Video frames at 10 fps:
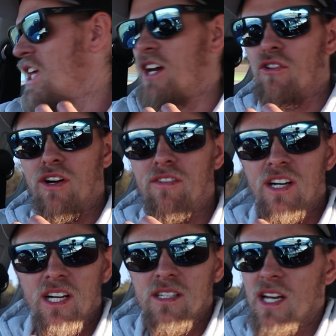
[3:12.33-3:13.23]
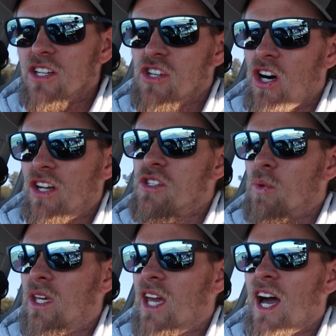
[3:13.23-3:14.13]
that river as hard as
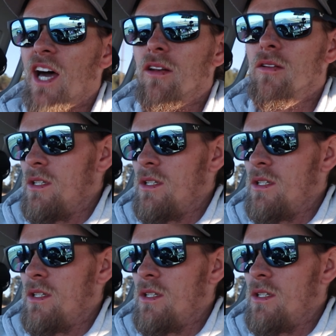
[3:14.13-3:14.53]
we can.